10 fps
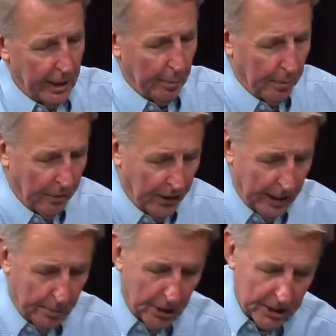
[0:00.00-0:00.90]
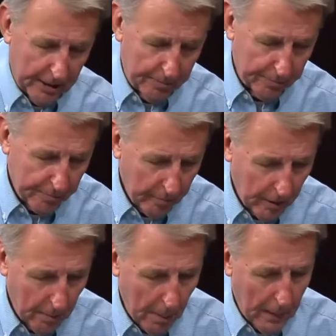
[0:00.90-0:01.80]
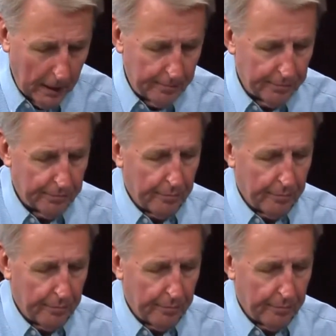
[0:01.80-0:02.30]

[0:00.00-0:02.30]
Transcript: Okay, so then we go to the next